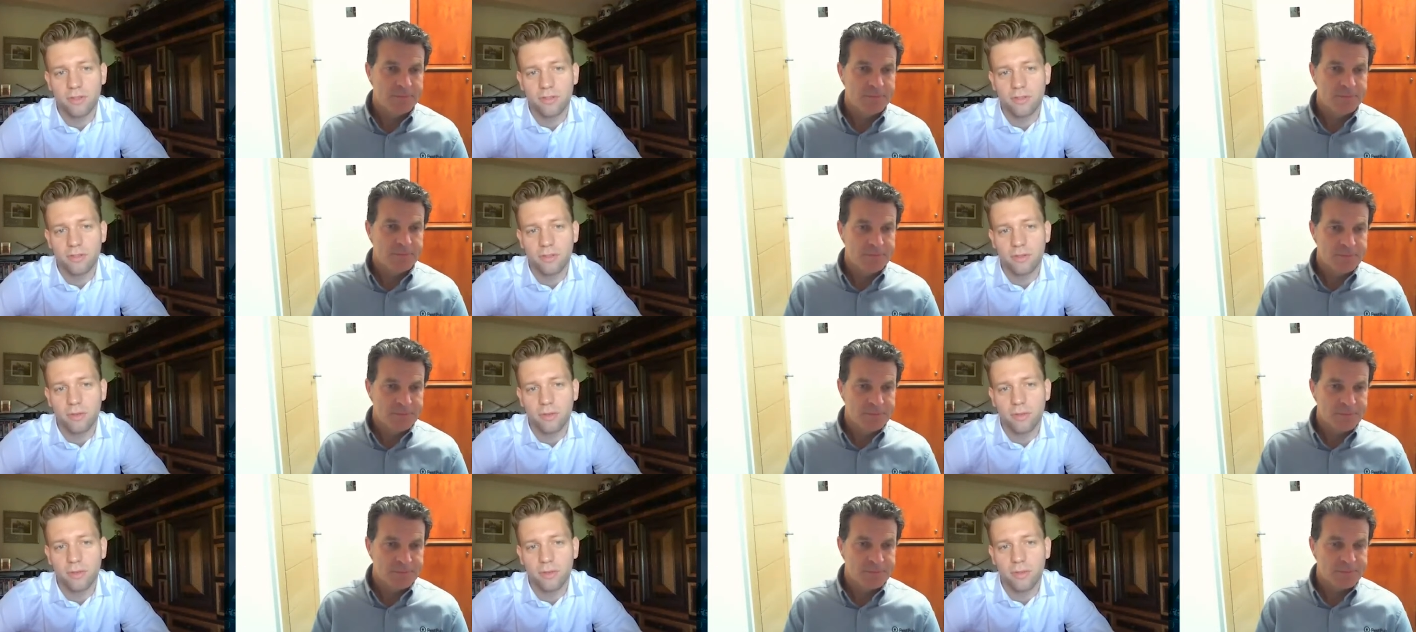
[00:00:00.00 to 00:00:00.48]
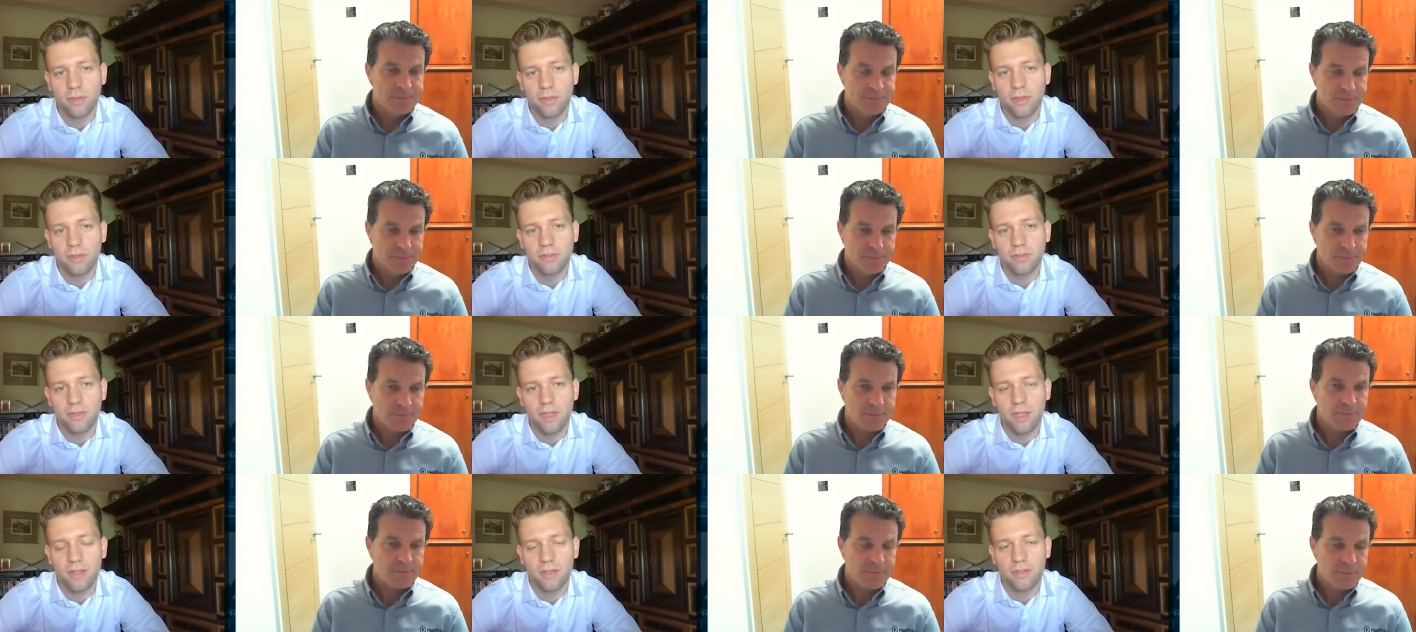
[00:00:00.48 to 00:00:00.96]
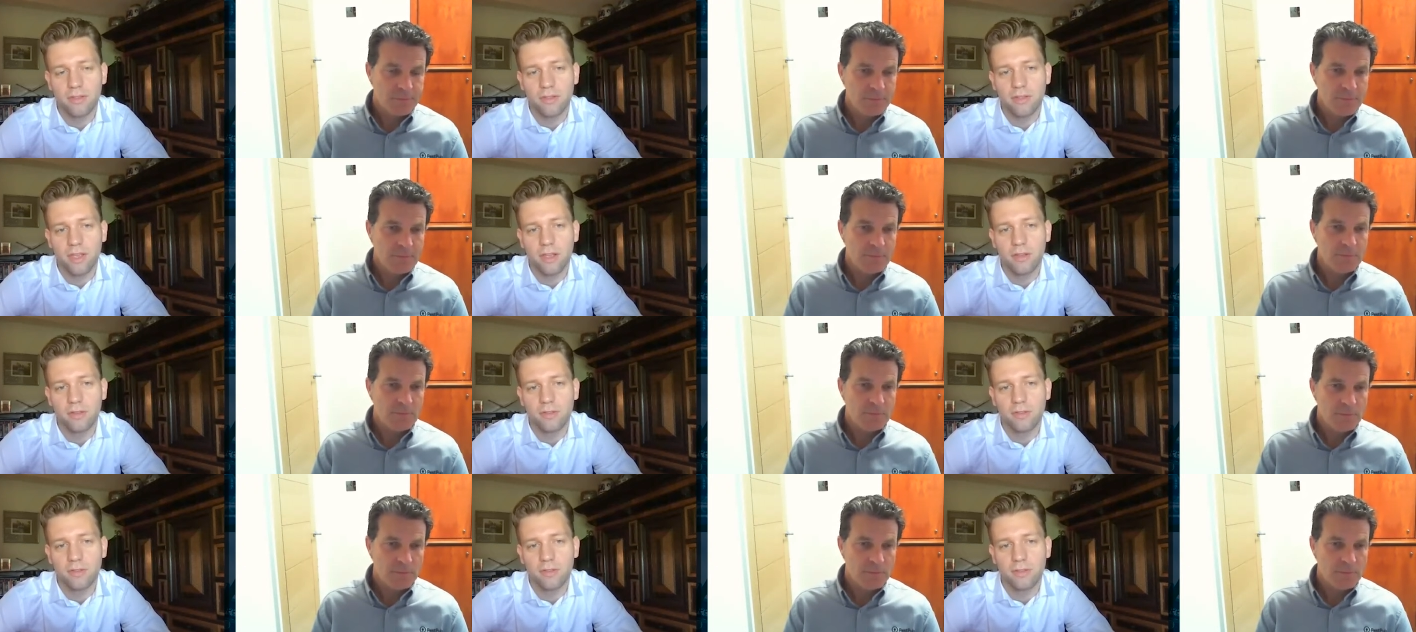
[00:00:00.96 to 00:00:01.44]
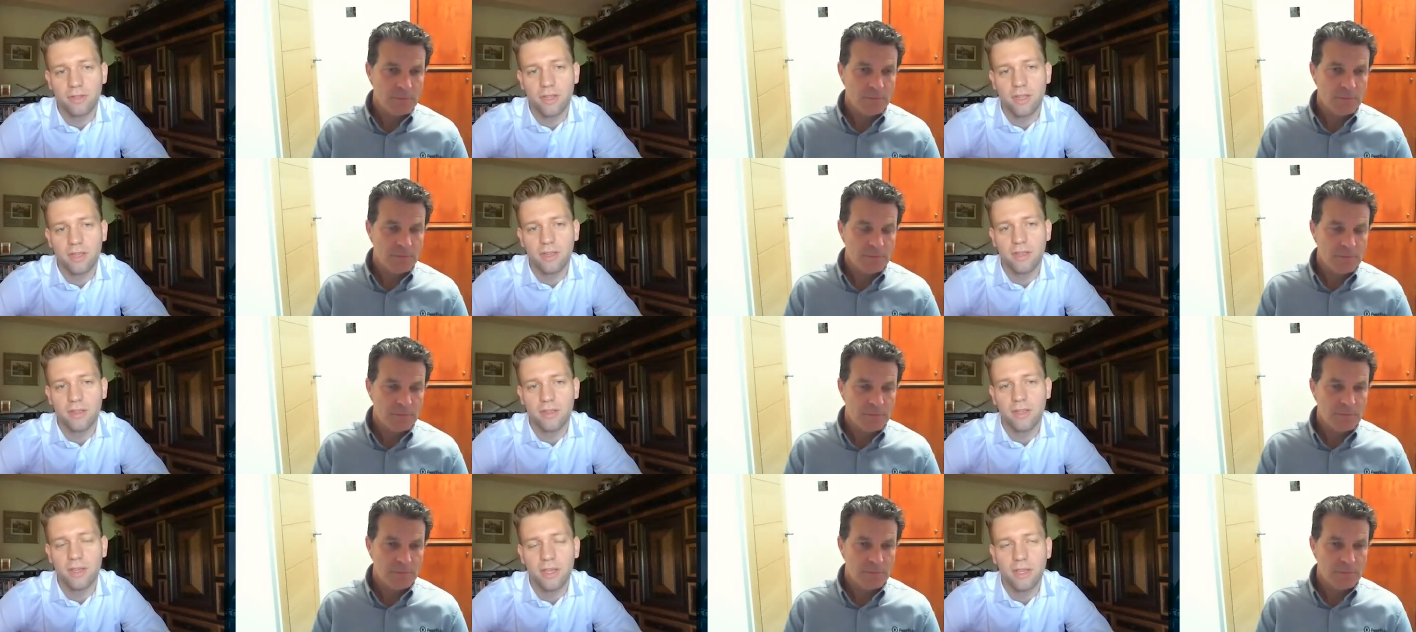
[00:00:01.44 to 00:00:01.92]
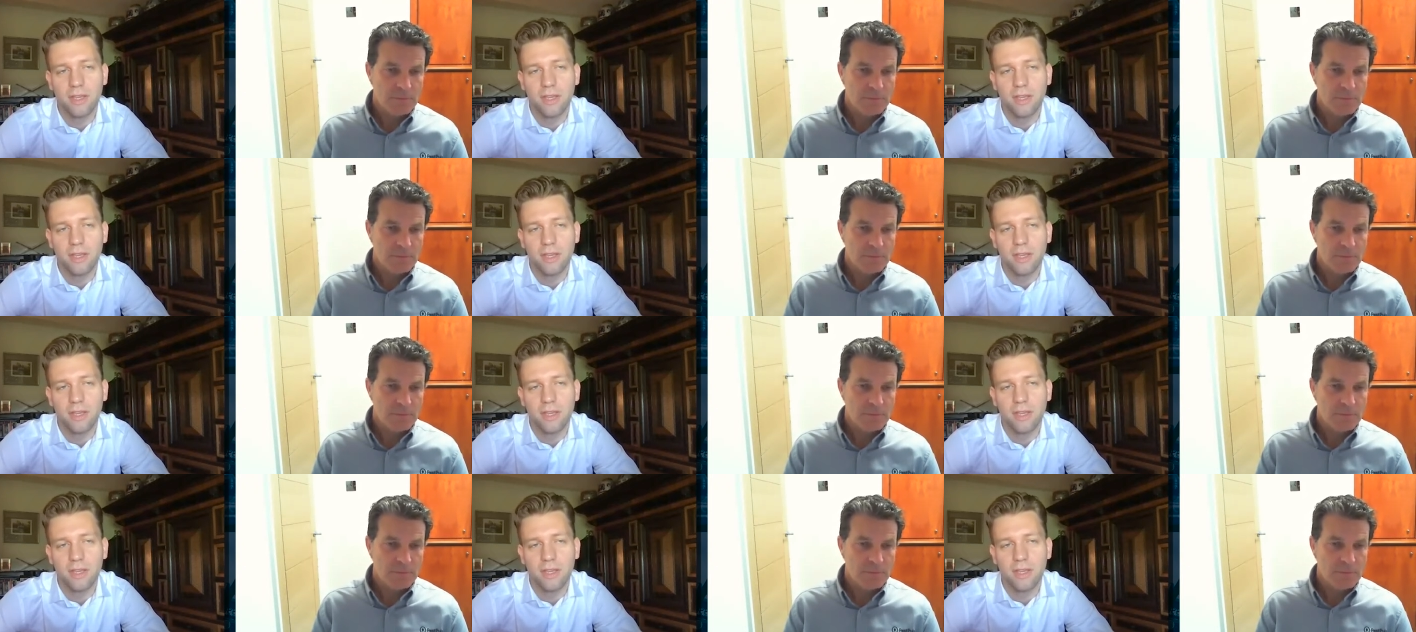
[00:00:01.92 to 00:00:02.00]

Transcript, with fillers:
Speaker 1: So things that sound today